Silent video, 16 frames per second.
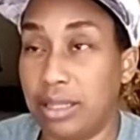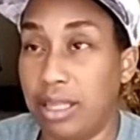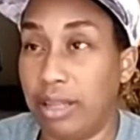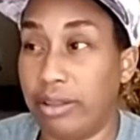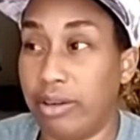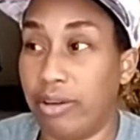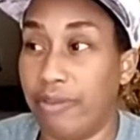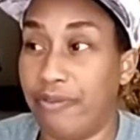I
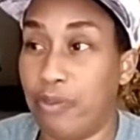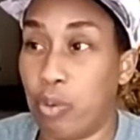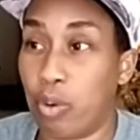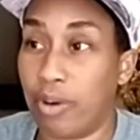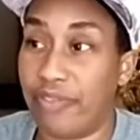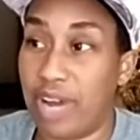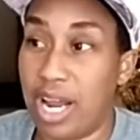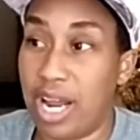think there are
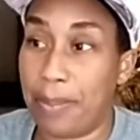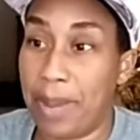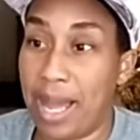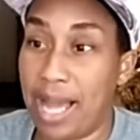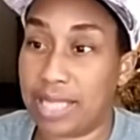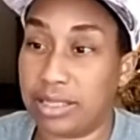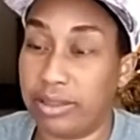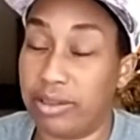four or five
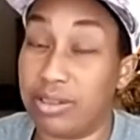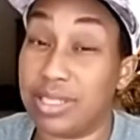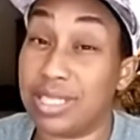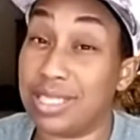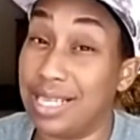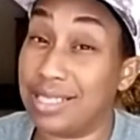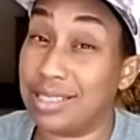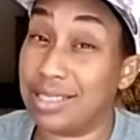packs that are
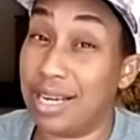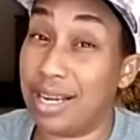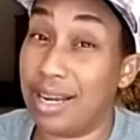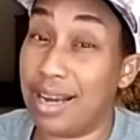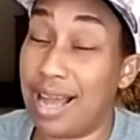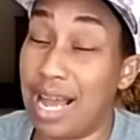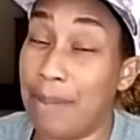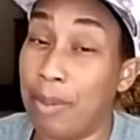
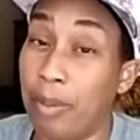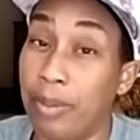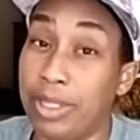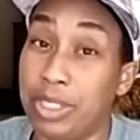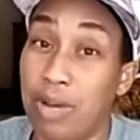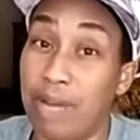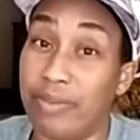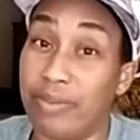$6.99, but
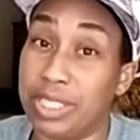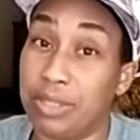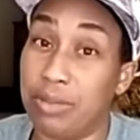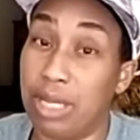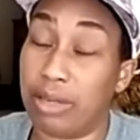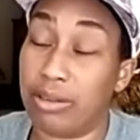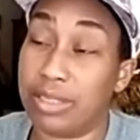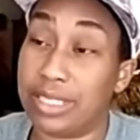we do have a
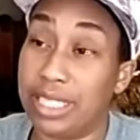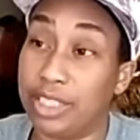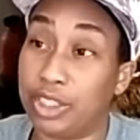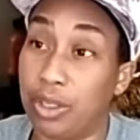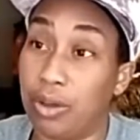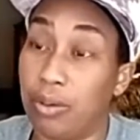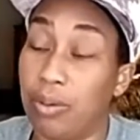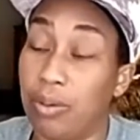$2
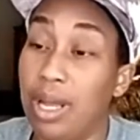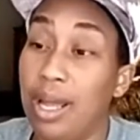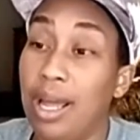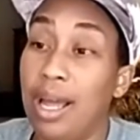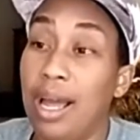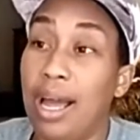digital.